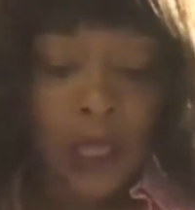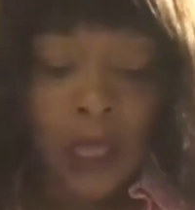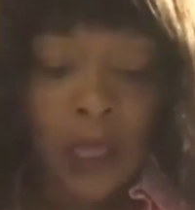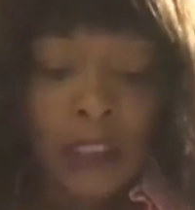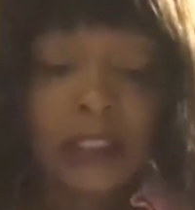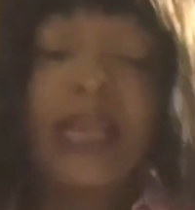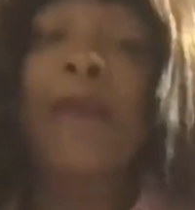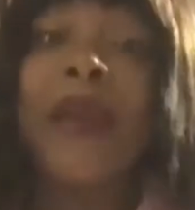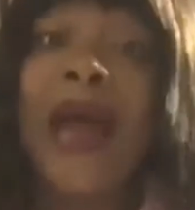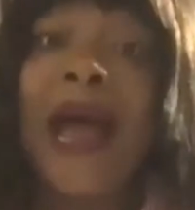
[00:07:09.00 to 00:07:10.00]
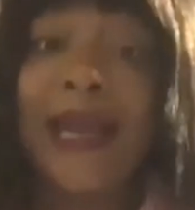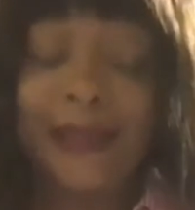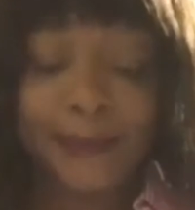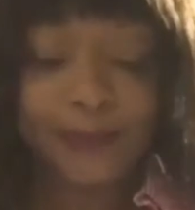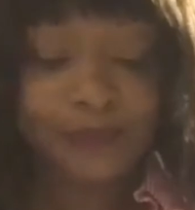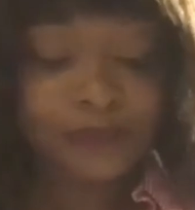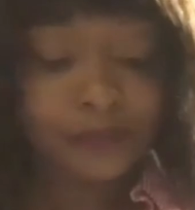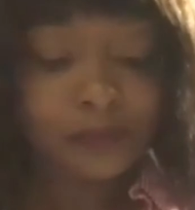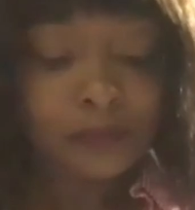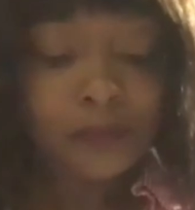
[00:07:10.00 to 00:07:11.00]
Step 9.
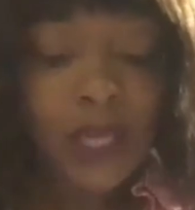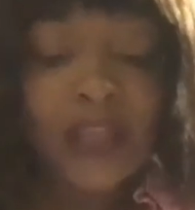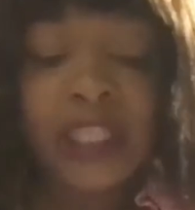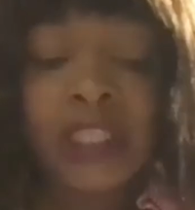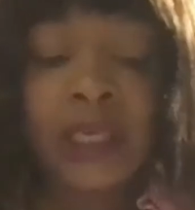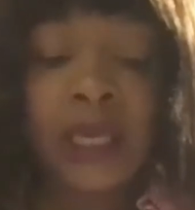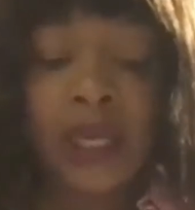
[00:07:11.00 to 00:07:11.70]
The tenant